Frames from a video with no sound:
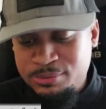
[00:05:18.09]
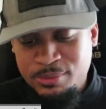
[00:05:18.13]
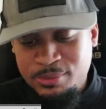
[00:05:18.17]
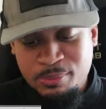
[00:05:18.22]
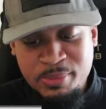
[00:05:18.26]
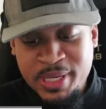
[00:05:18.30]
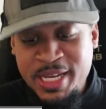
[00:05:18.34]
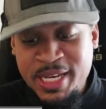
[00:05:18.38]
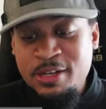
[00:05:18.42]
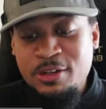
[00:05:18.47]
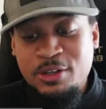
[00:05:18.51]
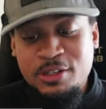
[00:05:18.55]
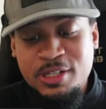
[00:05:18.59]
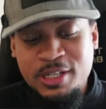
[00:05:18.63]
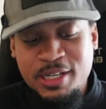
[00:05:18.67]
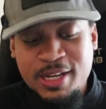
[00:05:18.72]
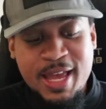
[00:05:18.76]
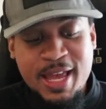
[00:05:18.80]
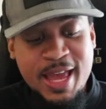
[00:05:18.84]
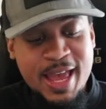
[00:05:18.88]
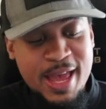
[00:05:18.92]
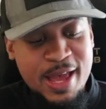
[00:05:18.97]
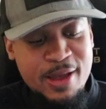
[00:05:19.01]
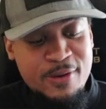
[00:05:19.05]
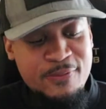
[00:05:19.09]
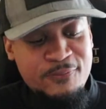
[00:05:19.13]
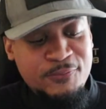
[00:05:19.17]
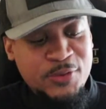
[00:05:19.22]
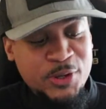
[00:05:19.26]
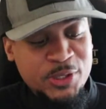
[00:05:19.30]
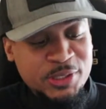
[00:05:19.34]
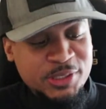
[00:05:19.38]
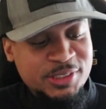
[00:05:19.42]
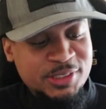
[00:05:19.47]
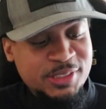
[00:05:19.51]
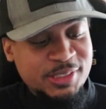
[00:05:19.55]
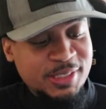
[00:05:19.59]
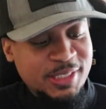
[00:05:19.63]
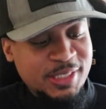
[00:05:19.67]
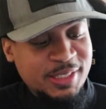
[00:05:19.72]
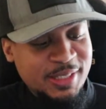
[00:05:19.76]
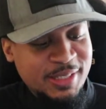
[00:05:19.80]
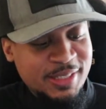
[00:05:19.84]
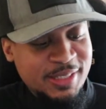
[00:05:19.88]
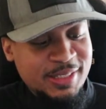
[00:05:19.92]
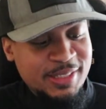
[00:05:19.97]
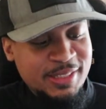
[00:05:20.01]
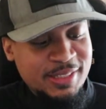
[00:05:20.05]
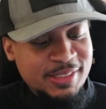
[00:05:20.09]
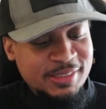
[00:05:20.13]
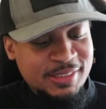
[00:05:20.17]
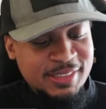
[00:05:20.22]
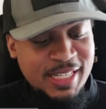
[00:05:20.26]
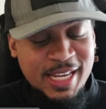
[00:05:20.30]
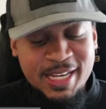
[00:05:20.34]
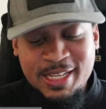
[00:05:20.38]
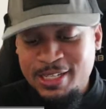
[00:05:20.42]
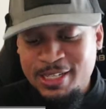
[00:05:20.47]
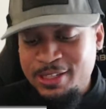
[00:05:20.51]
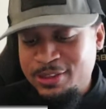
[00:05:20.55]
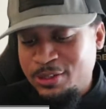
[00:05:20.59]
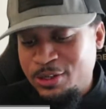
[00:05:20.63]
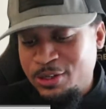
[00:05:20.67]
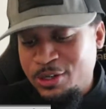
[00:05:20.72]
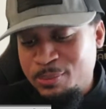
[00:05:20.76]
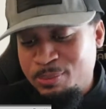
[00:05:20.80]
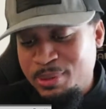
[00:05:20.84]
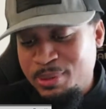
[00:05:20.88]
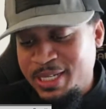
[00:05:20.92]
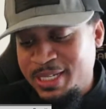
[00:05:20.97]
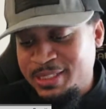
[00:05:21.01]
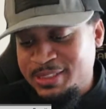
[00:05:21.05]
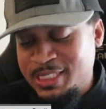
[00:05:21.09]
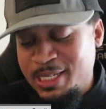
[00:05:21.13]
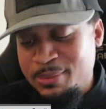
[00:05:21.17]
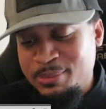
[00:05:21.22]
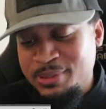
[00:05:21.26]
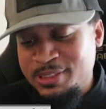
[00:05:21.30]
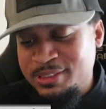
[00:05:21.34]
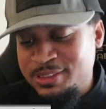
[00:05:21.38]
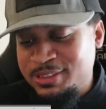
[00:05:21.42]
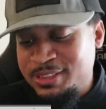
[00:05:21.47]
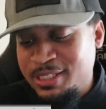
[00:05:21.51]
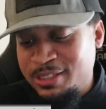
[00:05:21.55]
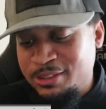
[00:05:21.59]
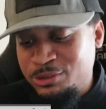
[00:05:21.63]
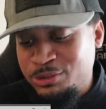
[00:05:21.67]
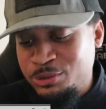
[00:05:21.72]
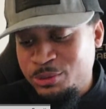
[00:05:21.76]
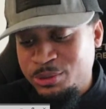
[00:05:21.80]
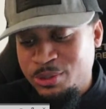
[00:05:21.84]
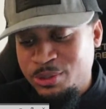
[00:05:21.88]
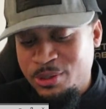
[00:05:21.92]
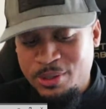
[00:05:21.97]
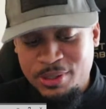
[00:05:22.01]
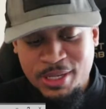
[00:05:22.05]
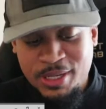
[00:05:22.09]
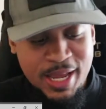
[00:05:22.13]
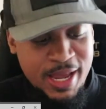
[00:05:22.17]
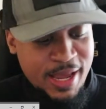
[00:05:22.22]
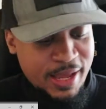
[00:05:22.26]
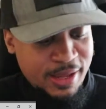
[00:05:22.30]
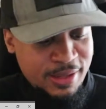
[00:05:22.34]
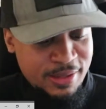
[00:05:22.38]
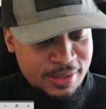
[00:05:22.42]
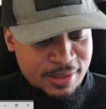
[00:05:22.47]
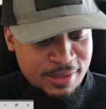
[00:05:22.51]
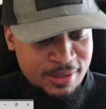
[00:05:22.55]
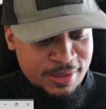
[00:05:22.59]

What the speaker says: going to have first, second, and third place. I'm going to just tell the truth on that.